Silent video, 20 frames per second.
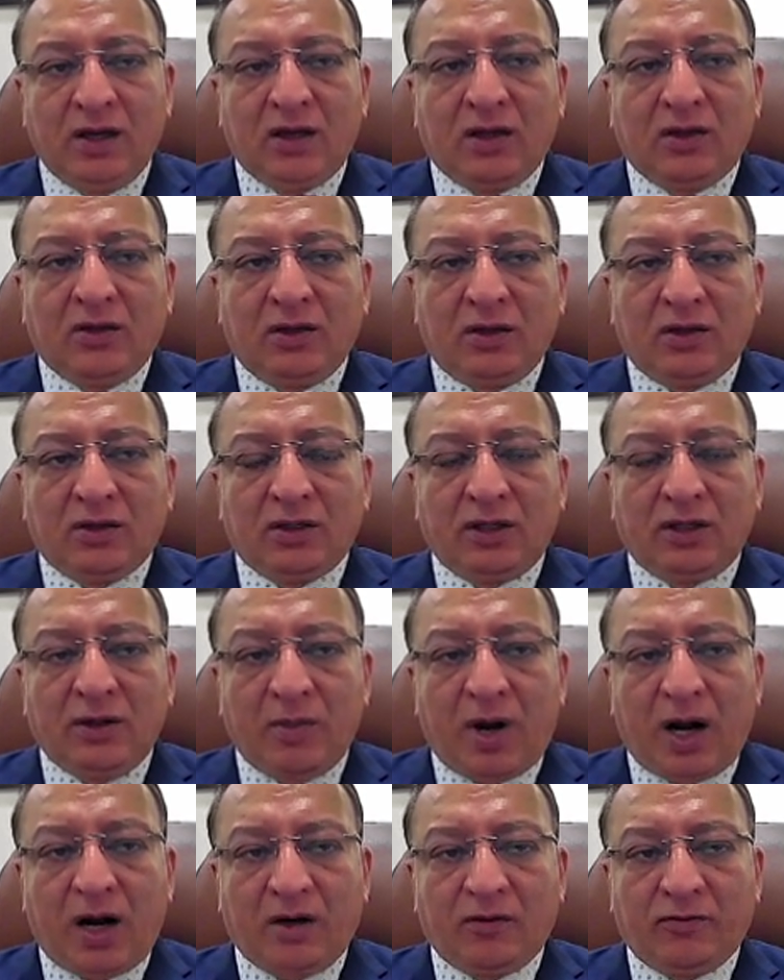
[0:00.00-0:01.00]
the
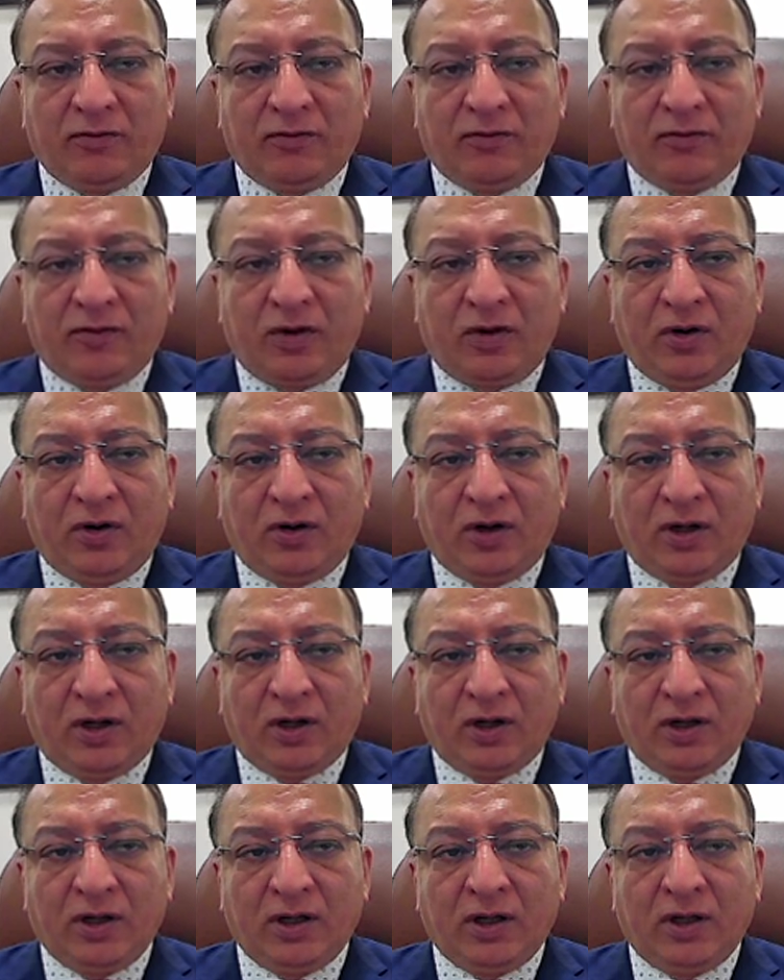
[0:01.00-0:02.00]
demand
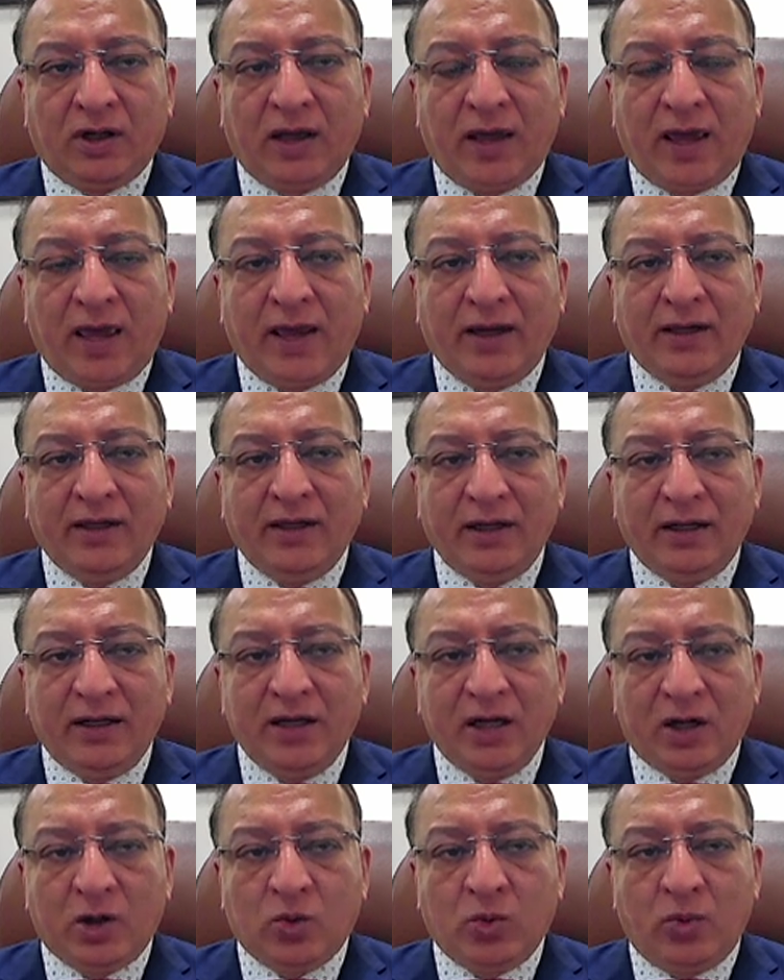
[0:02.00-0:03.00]
for any
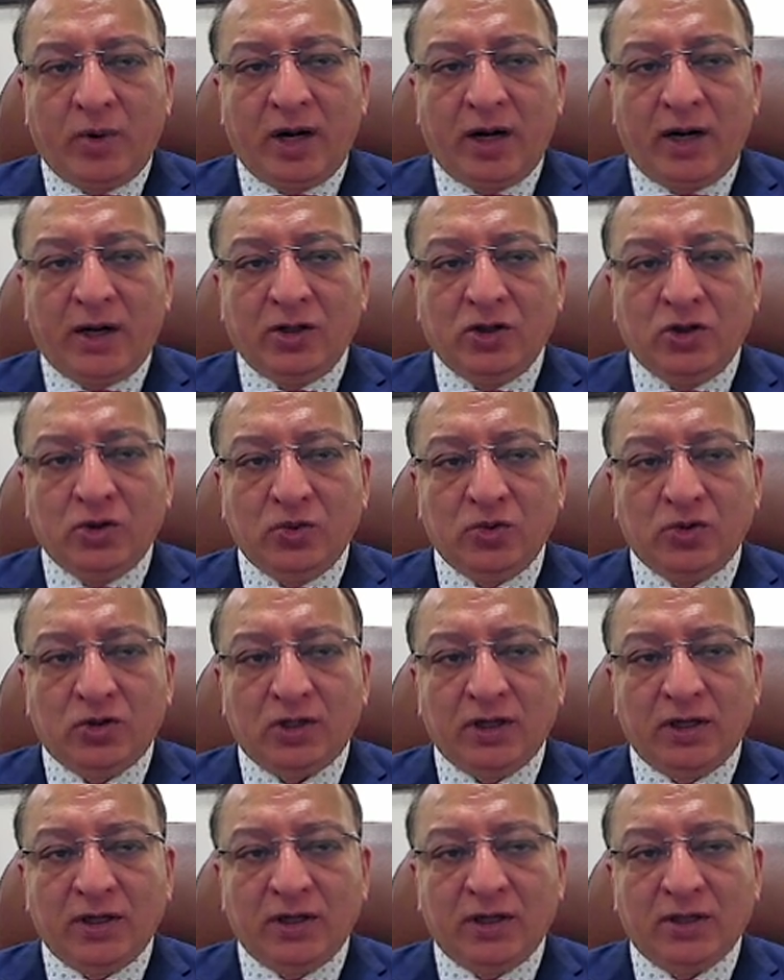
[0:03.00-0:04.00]
liquid
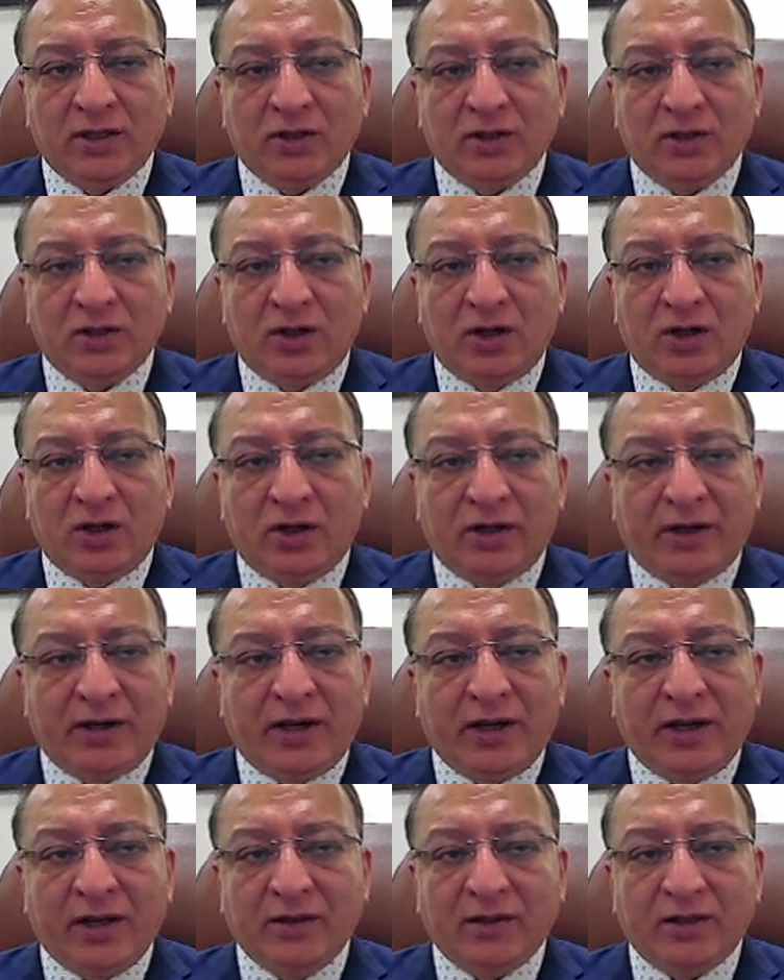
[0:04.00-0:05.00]
juices or
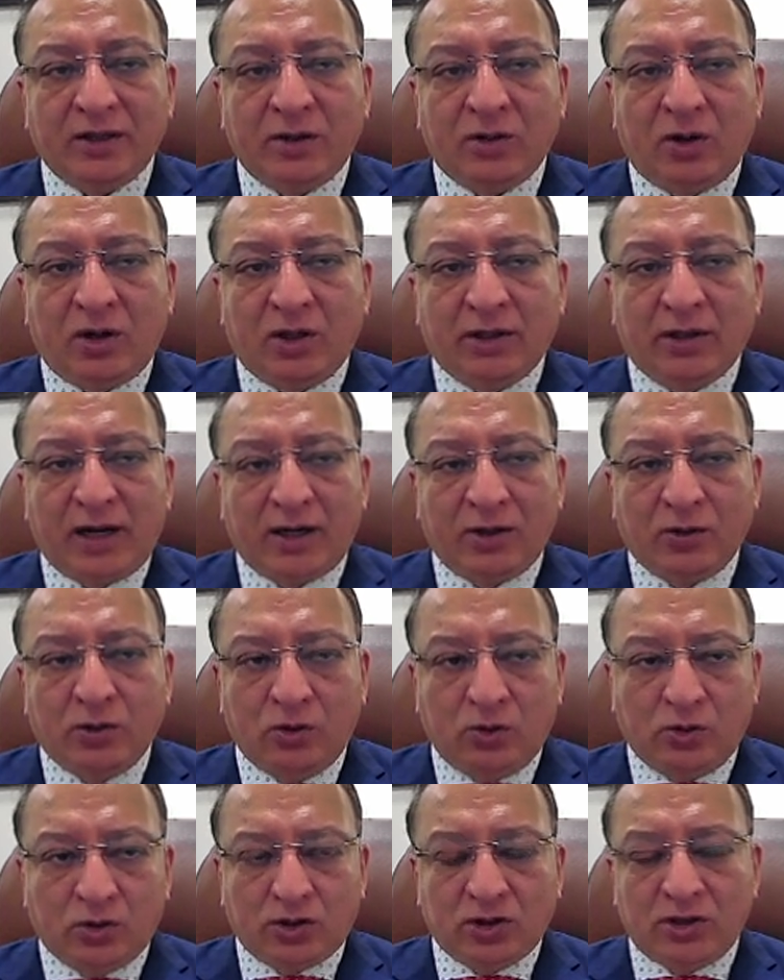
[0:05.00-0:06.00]
drinks and all that
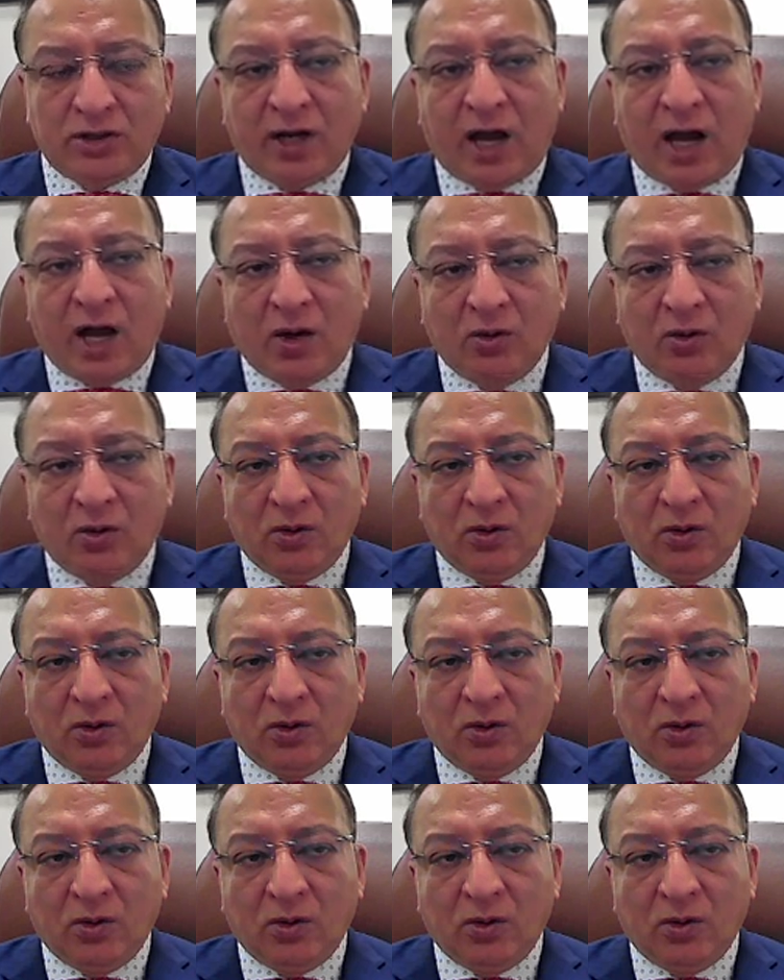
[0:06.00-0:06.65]
goes down.